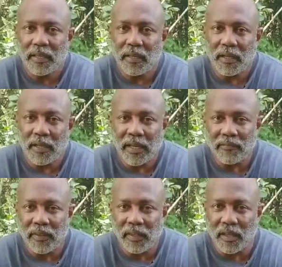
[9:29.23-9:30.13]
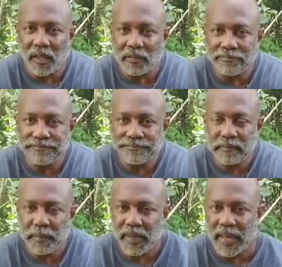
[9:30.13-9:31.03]
I have the
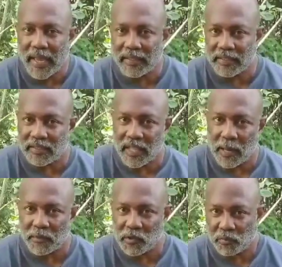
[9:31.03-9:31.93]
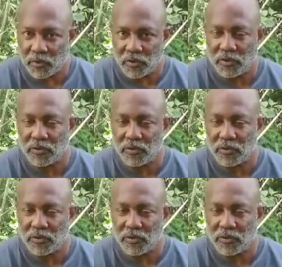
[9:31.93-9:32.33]
Big Agnes copper spur.